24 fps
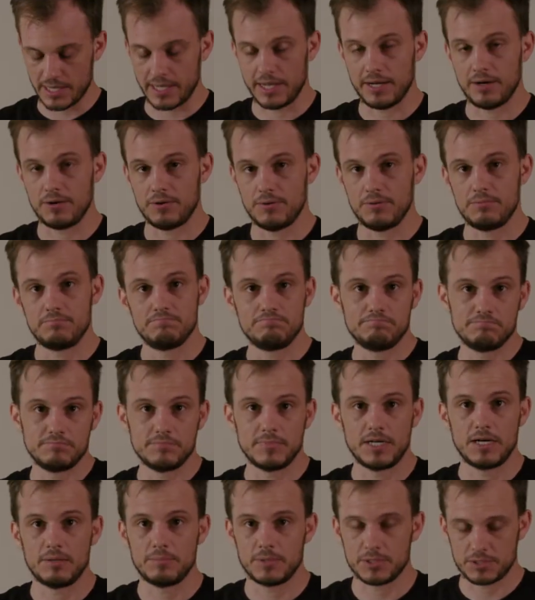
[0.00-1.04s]
how
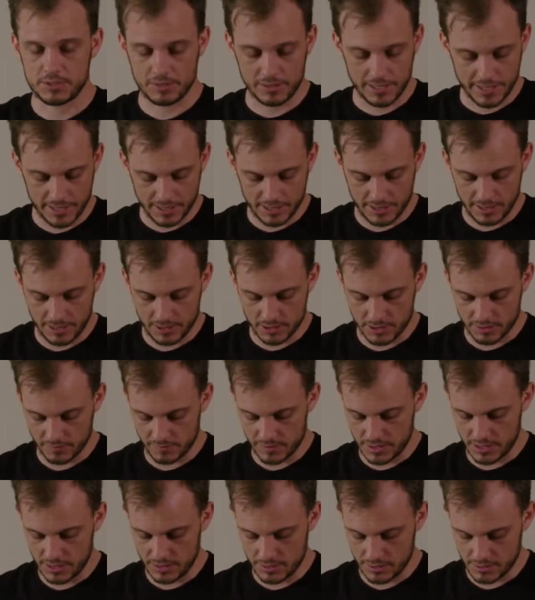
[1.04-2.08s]
much light each
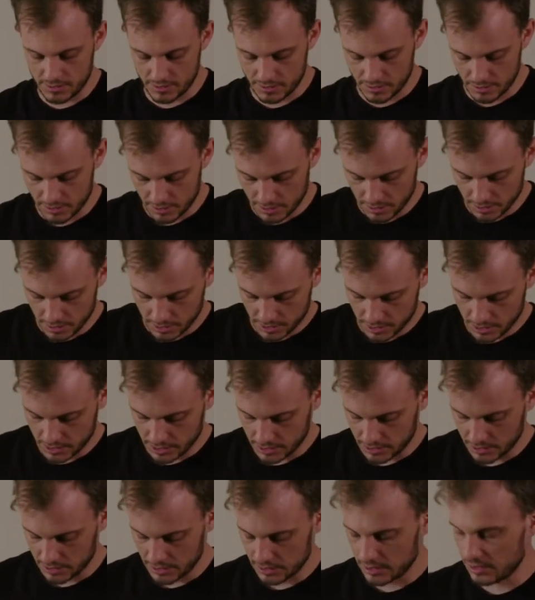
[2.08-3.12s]
of these
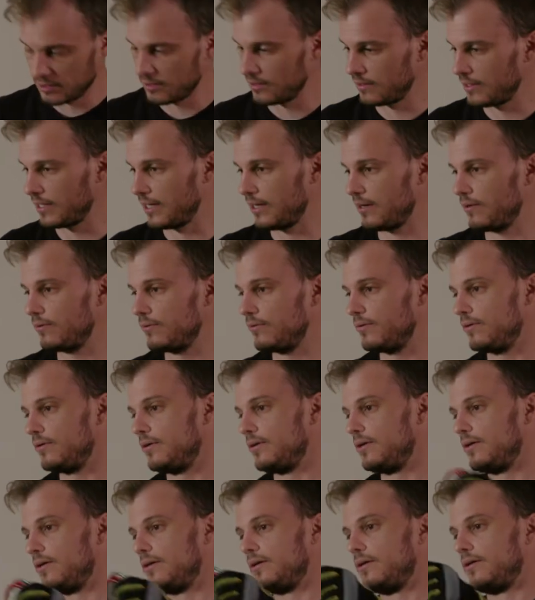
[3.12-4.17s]
cut down.
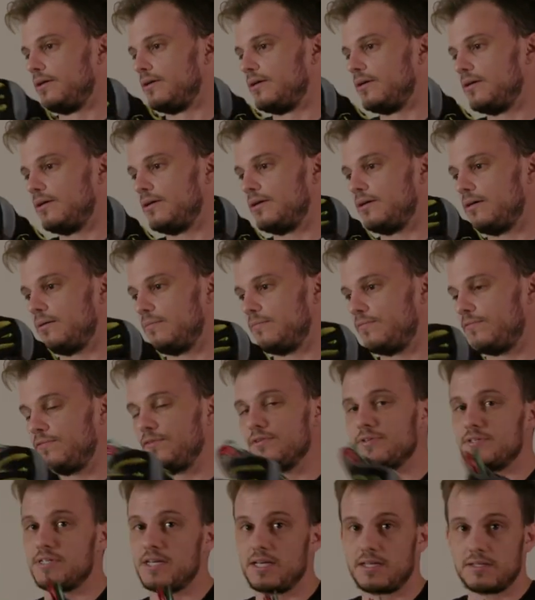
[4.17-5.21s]
For
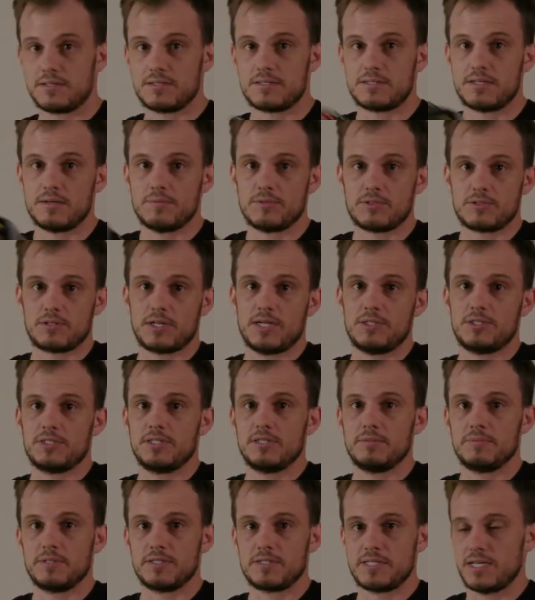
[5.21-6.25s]
the sake of this
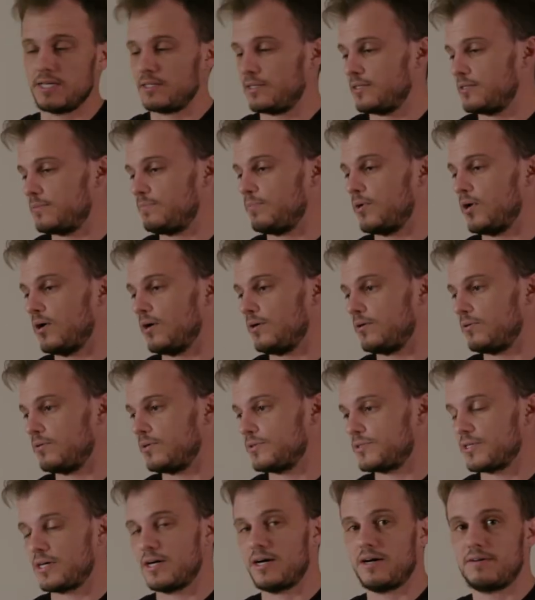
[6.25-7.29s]
demonstration, I'm going to take these barn
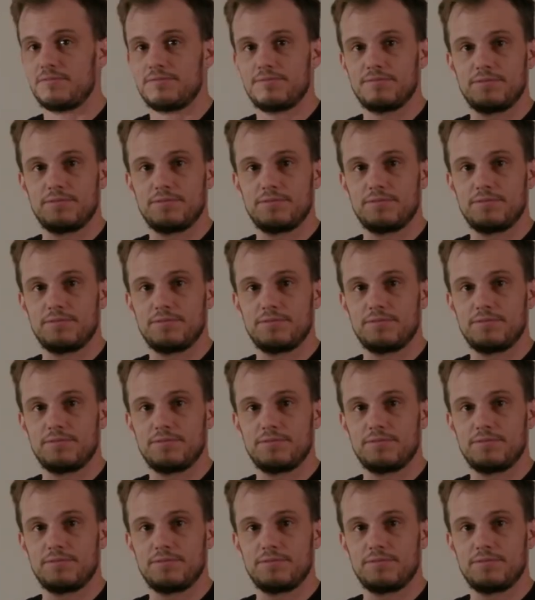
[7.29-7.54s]
doors off